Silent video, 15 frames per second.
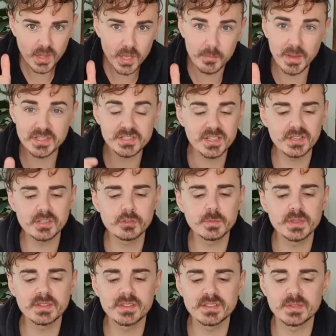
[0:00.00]
I'm actually a little
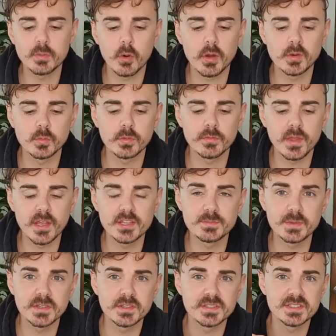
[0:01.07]
bit disappointed with these
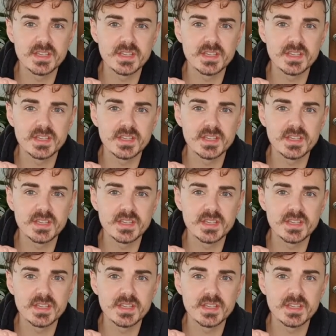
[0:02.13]
because